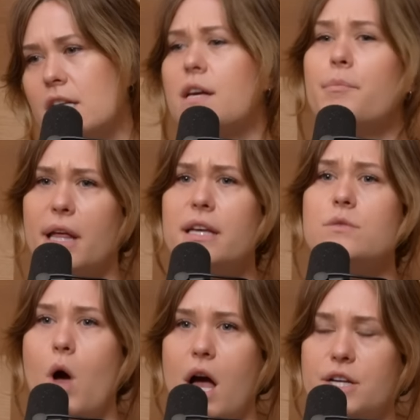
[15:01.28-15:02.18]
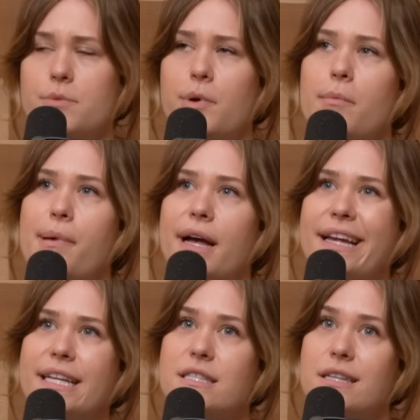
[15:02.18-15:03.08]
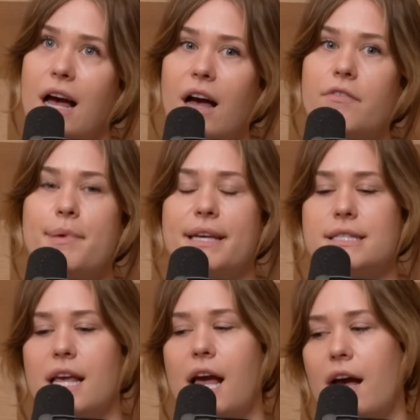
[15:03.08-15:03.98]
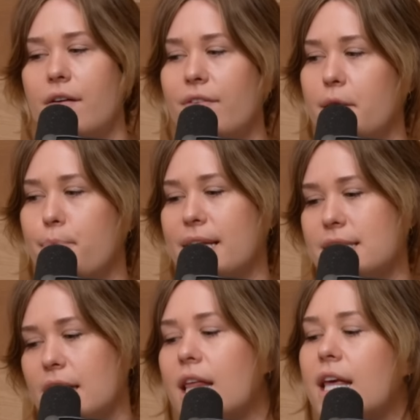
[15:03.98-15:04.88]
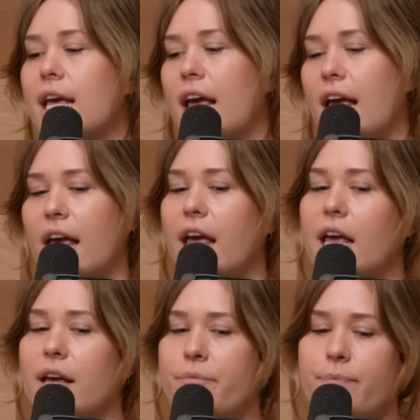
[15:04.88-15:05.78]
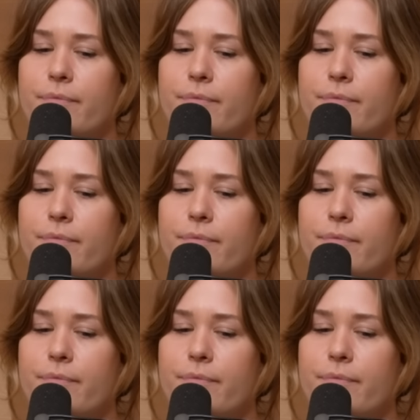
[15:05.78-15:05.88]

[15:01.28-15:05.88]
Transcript: The umbrella's washable, but it's tough because they have like basically a